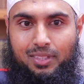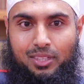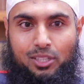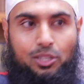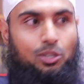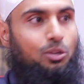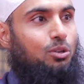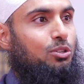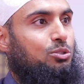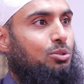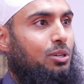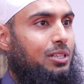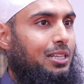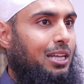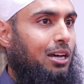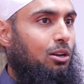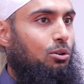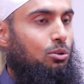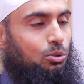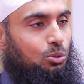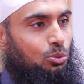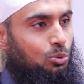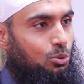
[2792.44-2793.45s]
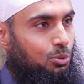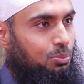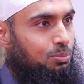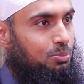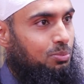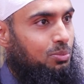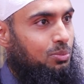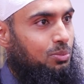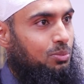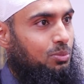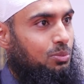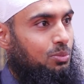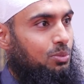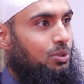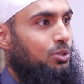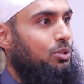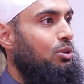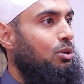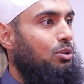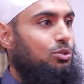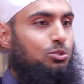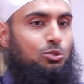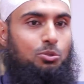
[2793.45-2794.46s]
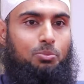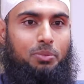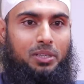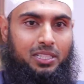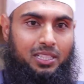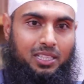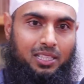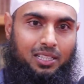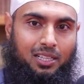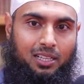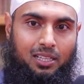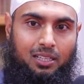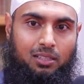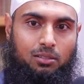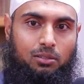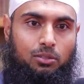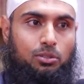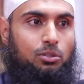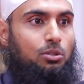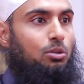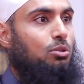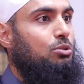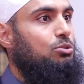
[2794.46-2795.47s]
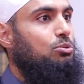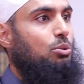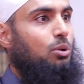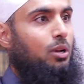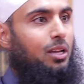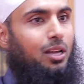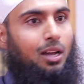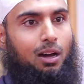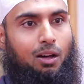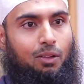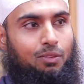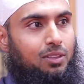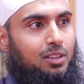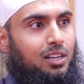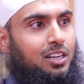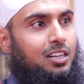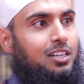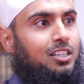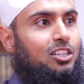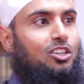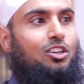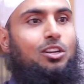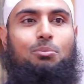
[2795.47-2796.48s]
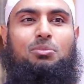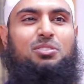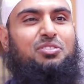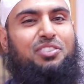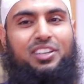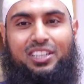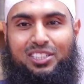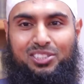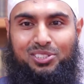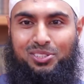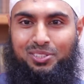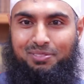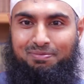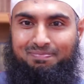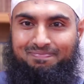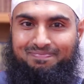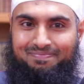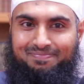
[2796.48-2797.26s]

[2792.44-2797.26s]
You go to a Darul Ulum, or you go to Medina, or you go to Riyadh, the curriculum's fixed.